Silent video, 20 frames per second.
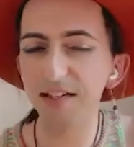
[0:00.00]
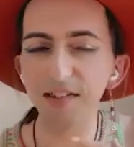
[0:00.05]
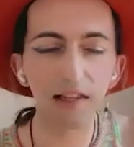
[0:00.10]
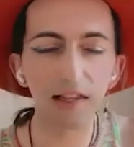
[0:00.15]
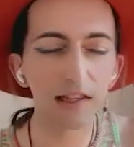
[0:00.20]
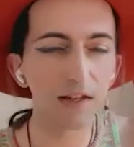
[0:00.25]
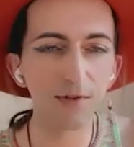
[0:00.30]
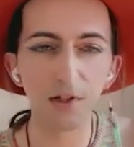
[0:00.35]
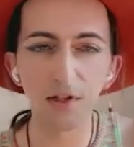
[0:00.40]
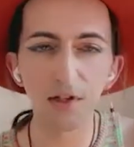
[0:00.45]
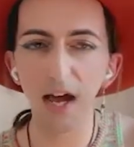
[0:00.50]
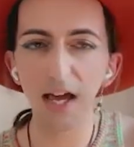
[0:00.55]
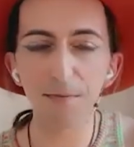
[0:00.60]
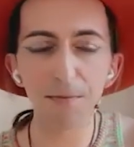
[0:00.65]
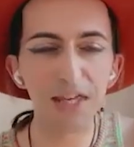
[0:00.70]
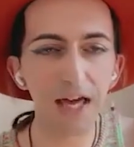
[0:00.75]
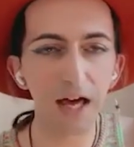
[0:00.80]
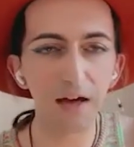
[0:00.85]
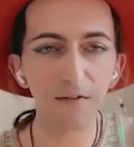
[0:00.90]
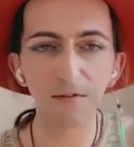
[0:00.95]
that lives on
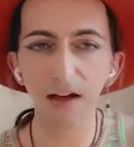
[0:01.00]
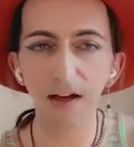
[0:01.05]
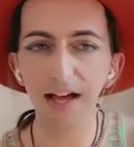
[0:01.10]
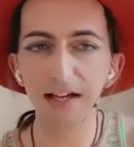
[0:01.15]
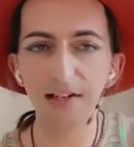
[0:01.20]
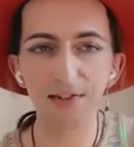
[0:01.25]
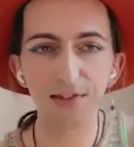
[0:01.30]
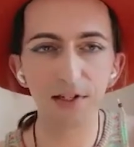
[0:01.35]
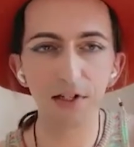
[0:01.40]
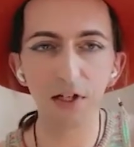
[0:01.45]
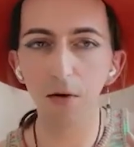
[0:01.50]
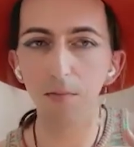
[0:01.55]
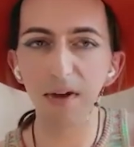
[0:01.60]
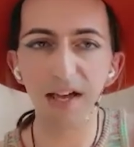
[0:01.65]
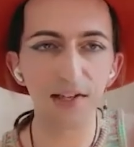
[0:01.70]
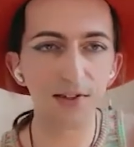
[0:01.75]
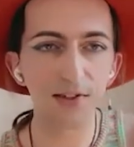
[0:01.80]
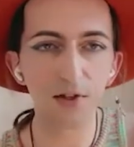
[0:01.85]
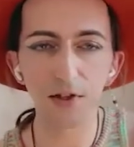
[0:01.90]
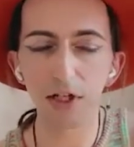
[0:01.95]
IPFS,
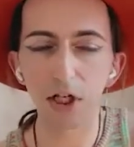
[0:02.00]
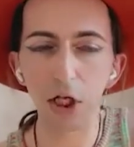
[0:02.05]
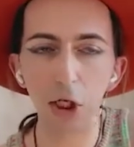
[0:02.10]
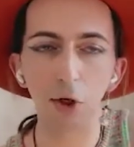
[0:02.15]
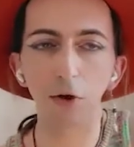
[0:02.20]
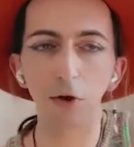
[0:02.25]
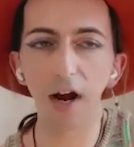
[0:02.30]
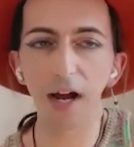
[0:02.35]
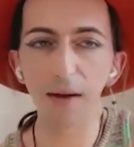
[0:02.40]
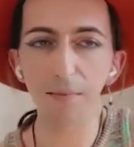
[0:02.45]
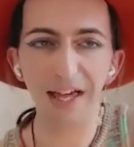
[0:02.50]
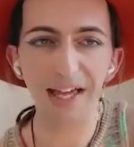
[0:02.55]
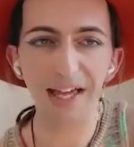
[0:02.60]
based on a URI